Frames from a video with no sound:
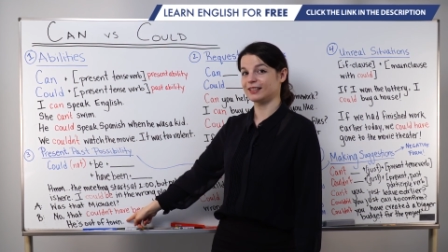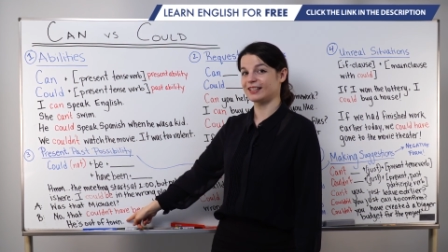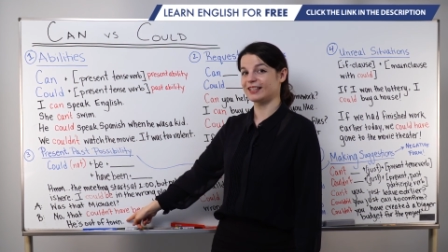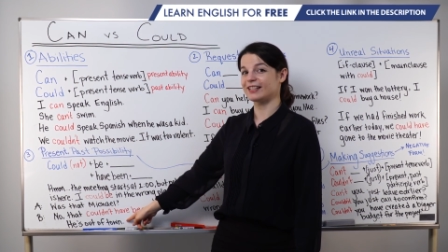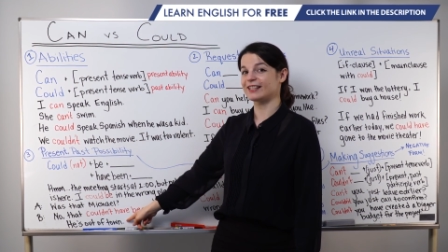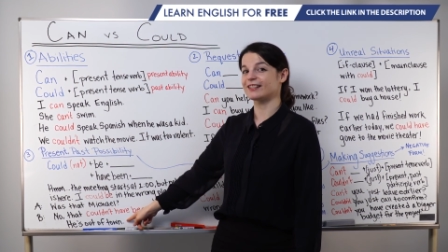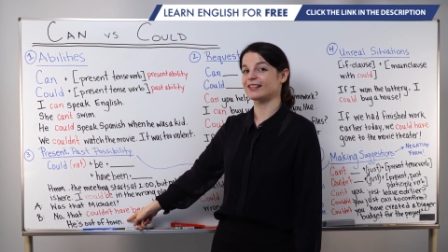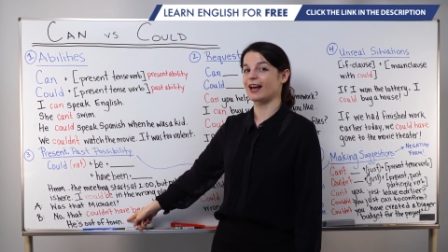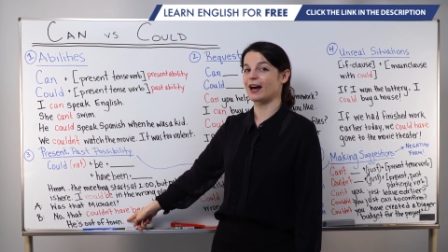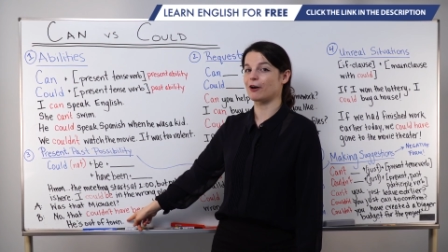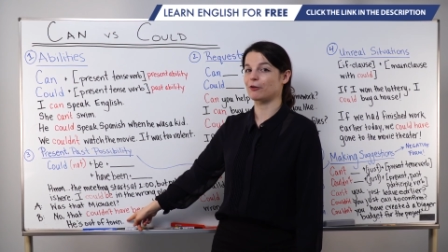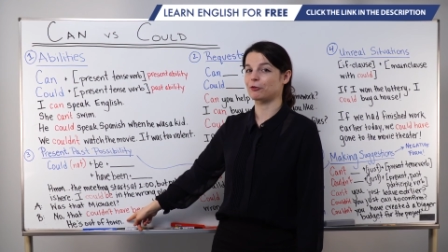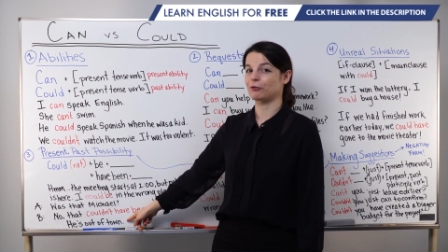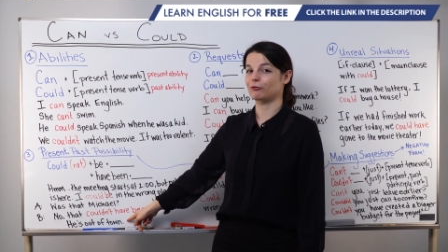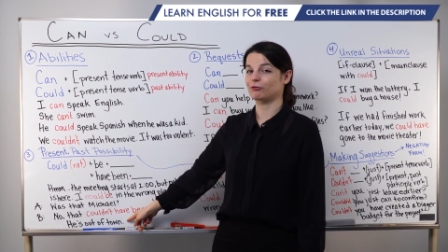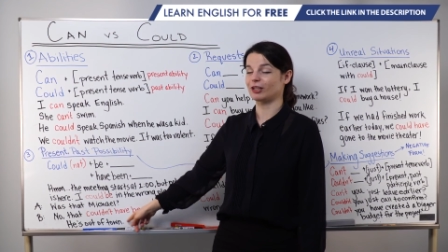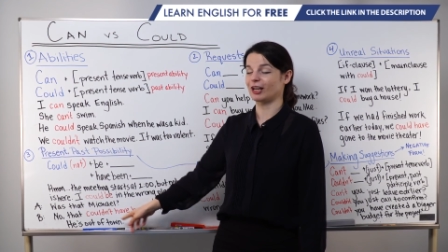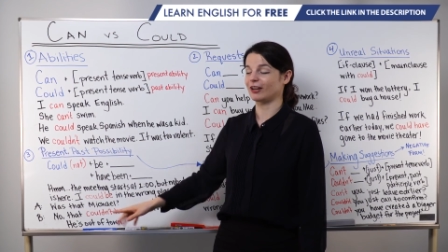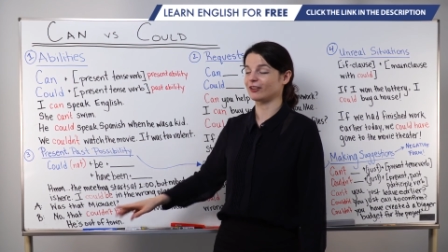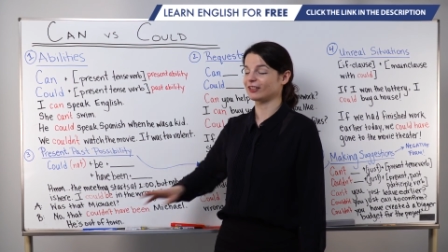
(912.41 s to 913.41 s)
He's out of
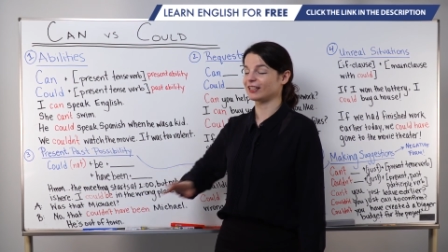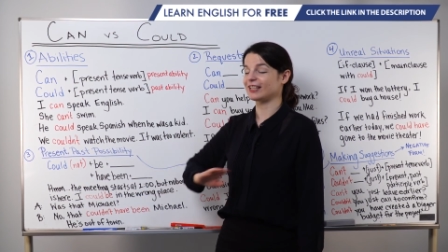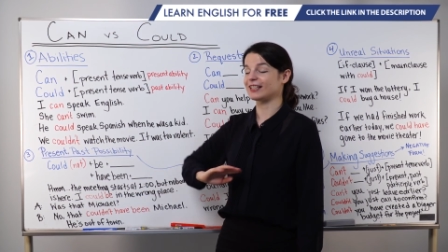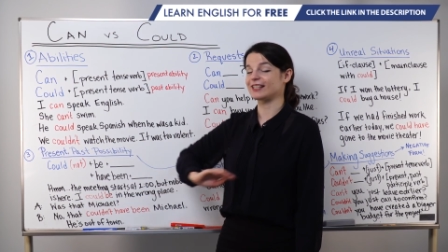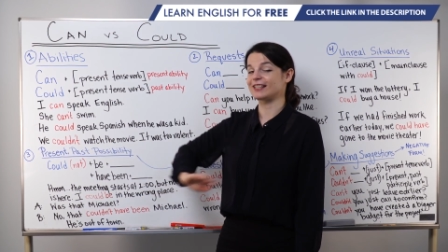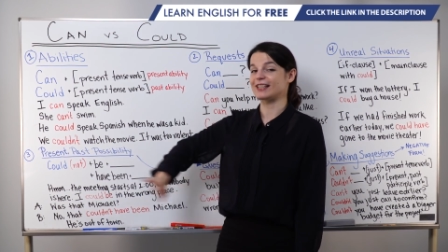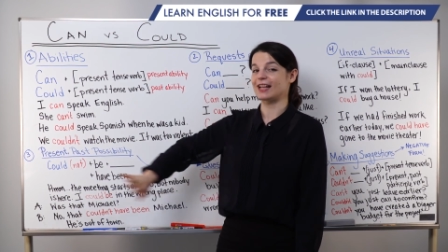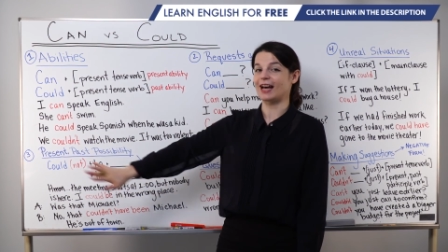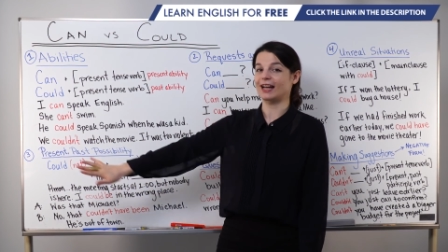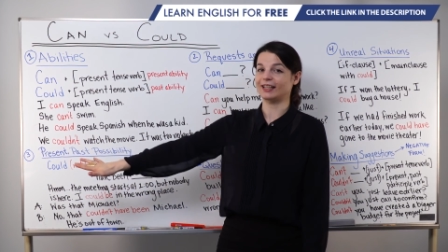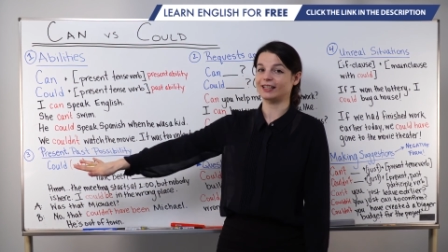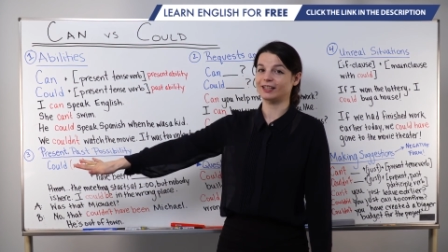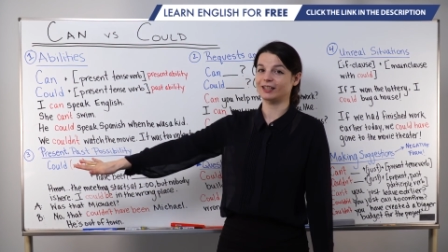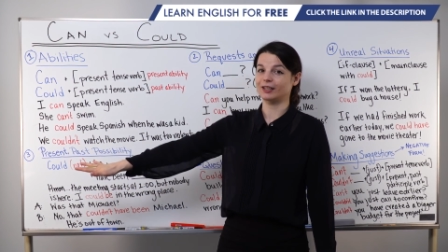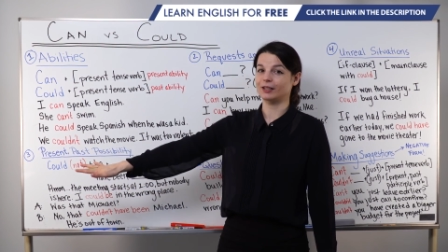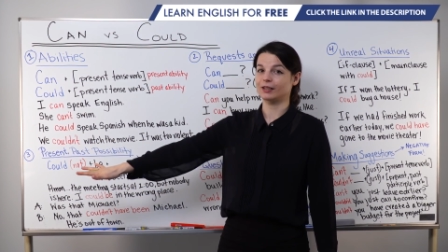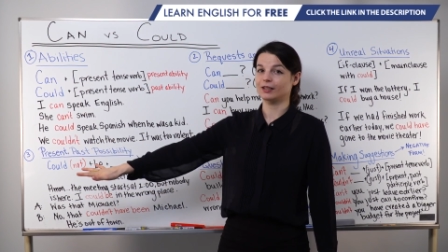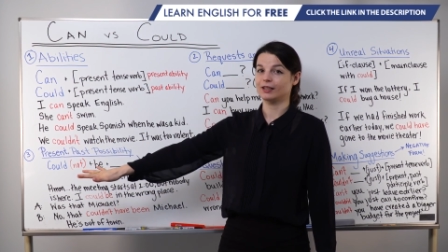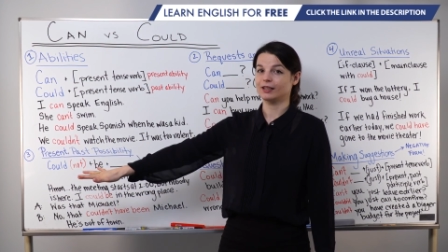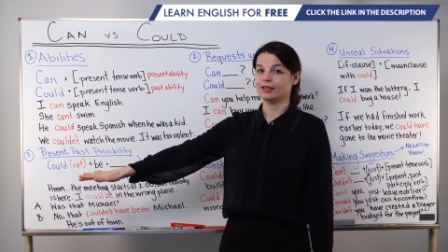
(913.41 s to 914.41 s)
town. He's not here.